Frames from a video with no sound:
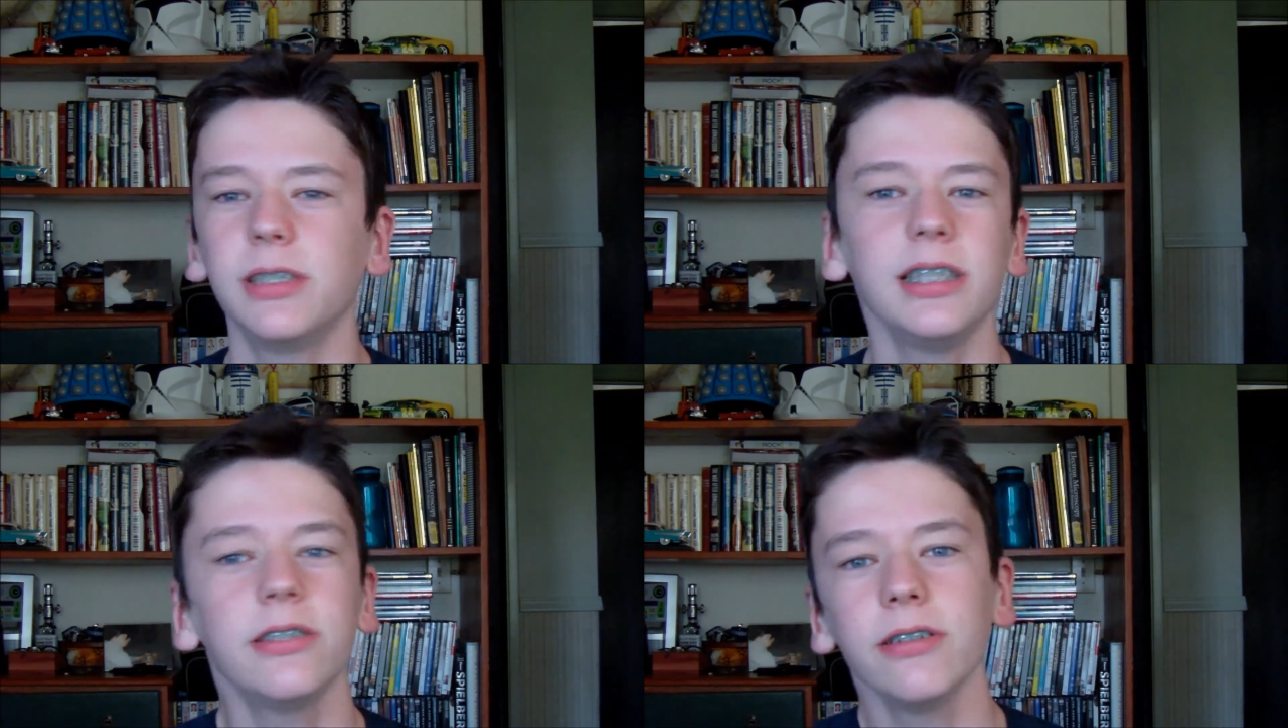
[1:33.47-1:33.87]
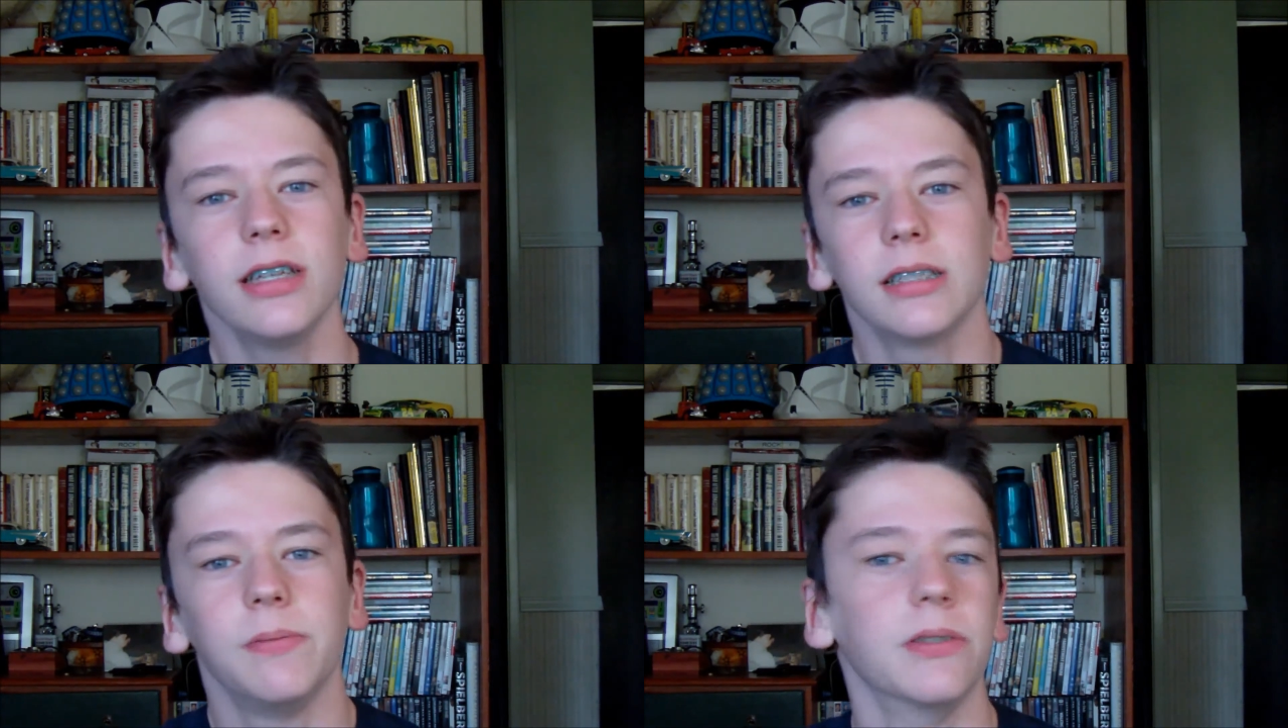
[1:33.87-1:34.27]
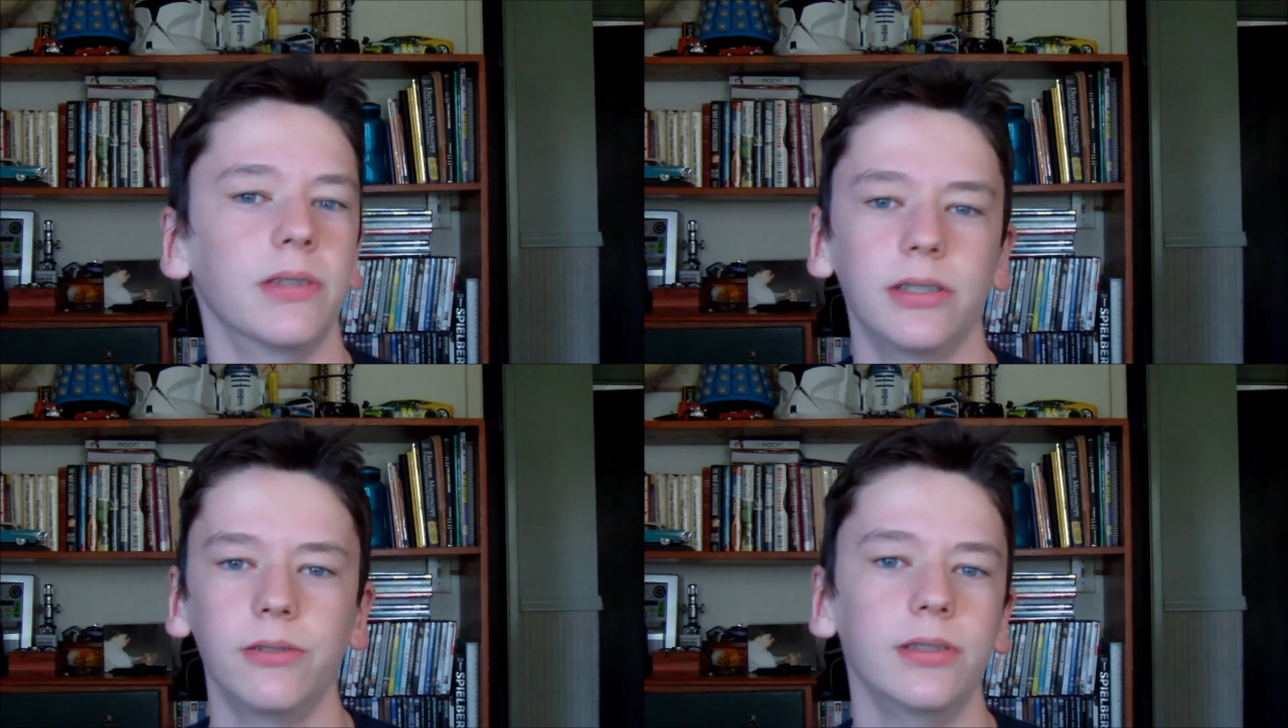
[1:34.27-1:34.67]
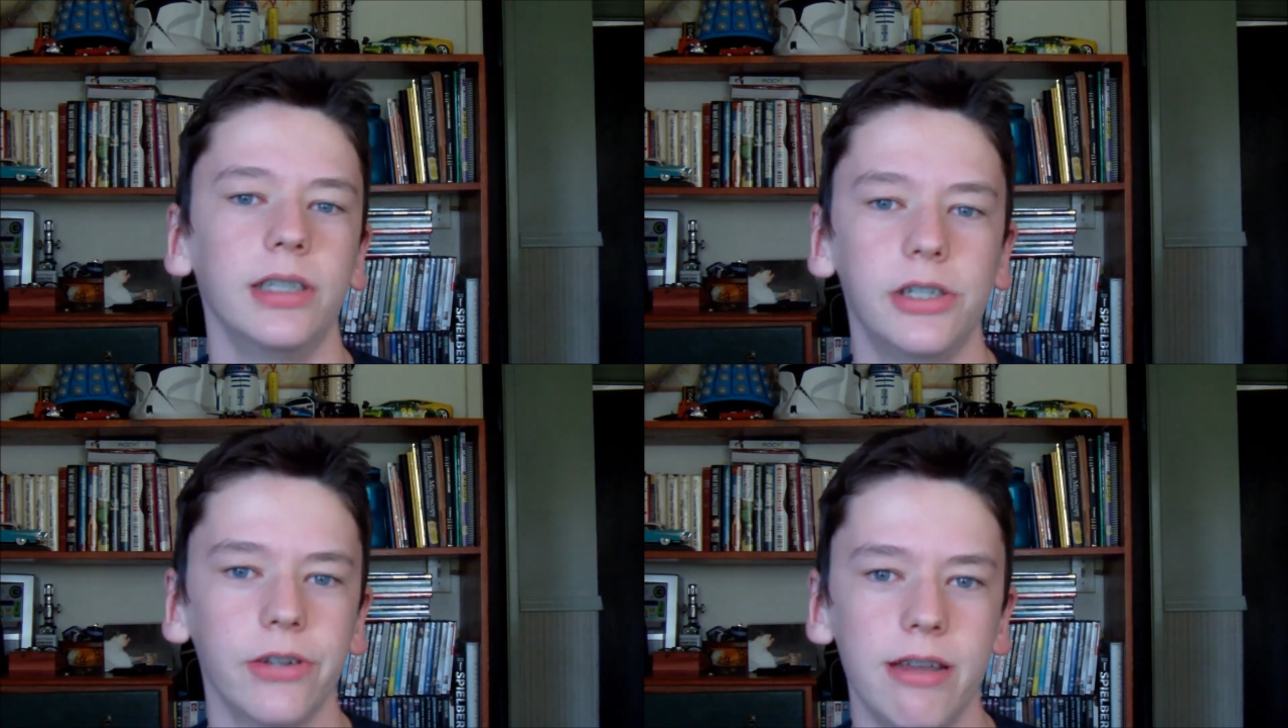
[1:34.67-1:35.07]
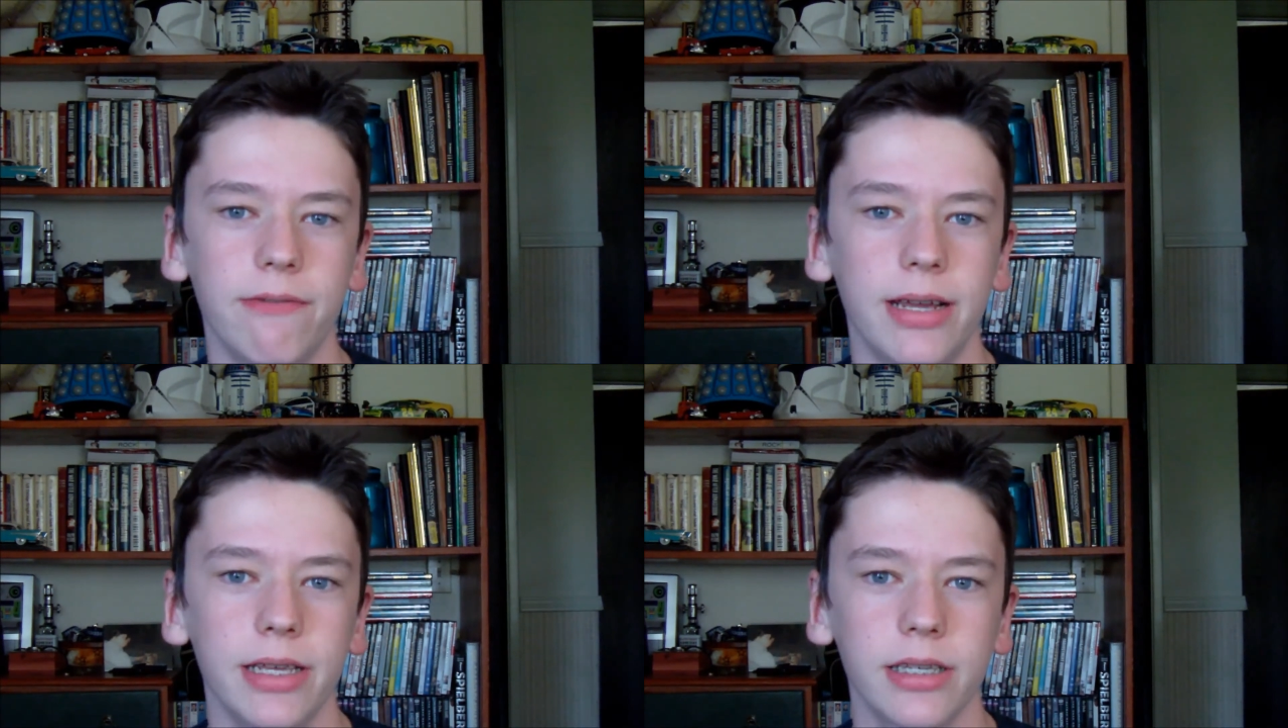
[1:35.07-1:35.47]
But he turned out to be a really cool teacher
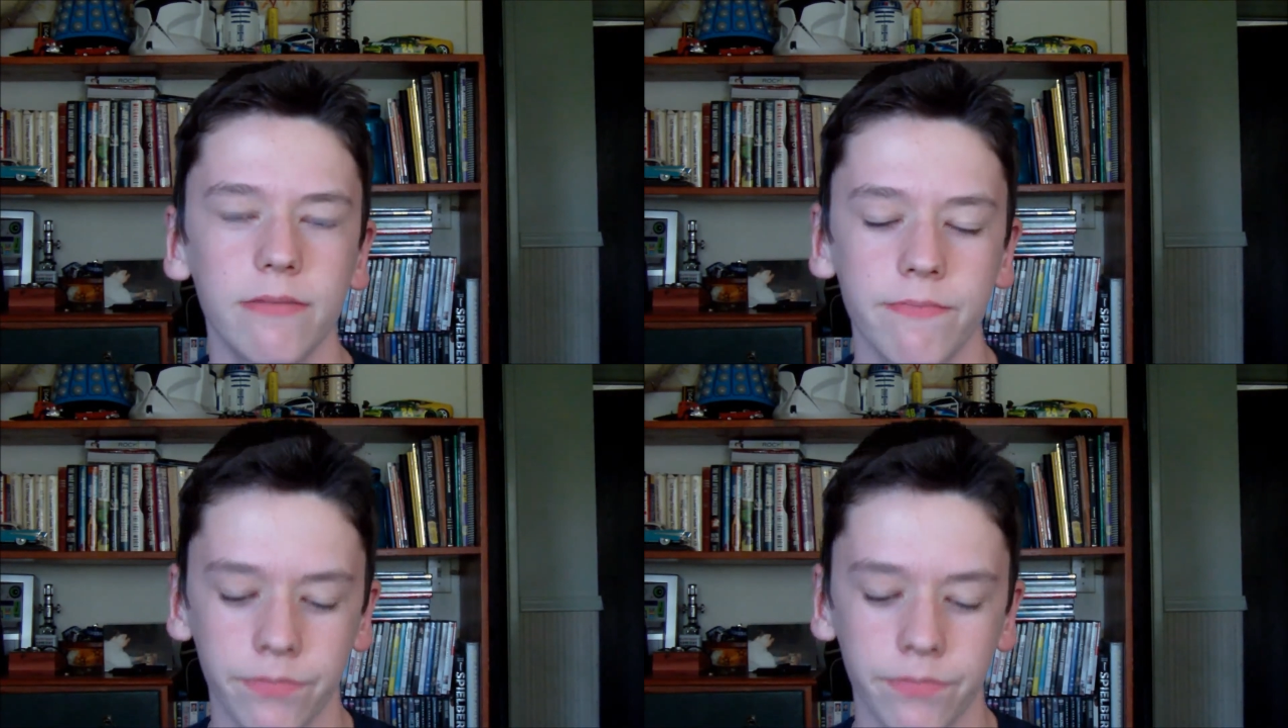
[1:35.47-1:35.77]
anyways.